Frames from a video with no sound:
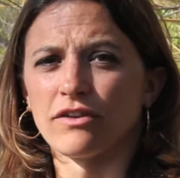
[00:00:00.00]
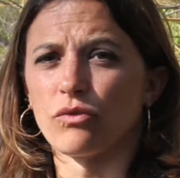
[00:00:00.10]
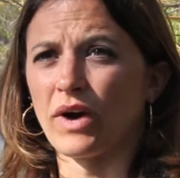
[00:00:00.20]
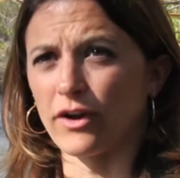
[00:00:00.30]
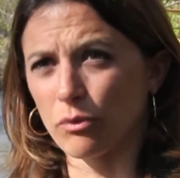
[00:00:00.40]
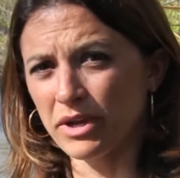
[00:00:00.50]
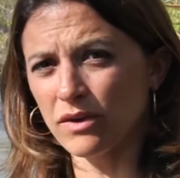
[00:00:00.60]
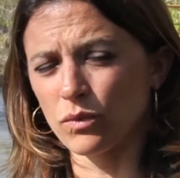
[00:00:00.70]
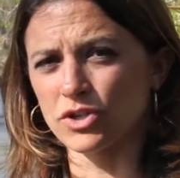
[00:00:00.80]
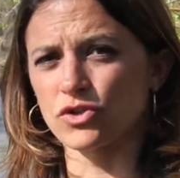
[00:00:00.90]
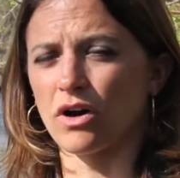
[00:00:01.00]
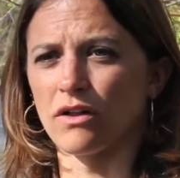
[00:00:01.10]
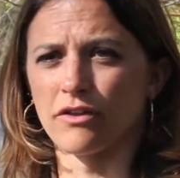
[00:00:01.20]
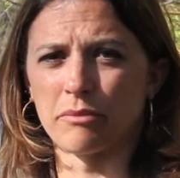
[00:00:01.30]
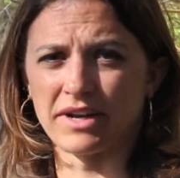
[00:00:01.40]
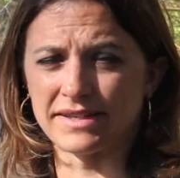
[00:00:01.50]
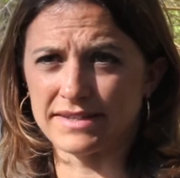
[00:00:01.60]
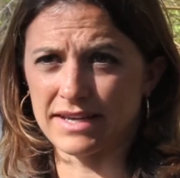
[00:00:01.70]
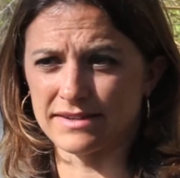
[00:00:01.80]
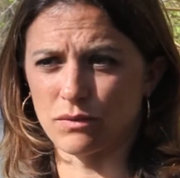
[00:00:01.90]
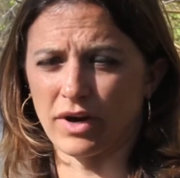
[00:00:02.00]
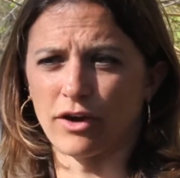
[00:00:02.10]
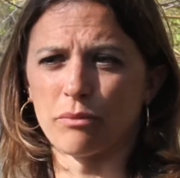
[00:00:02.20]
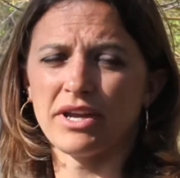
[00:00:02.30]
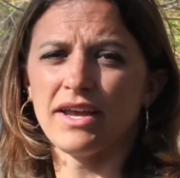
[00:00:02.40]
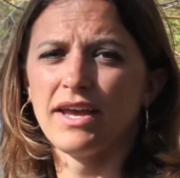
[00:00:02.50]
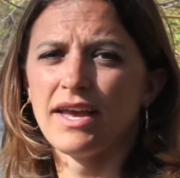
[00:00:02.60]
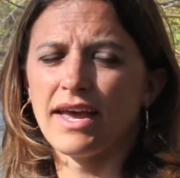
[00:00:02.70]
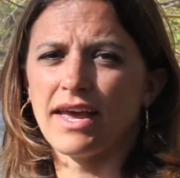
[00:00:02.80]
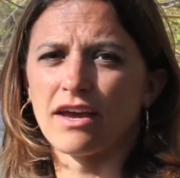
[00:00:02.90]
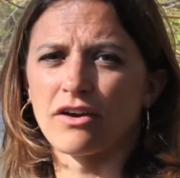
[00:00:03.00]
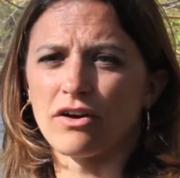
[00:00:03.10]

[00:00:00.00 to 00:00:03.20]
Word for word: of Wyoming, which all of the money stays in Wyoming, and